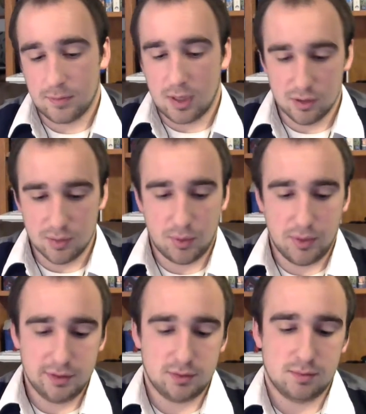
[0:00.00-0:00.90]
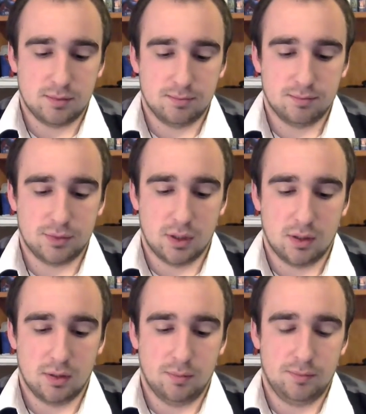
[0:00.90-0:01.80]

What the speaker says: 100 points, some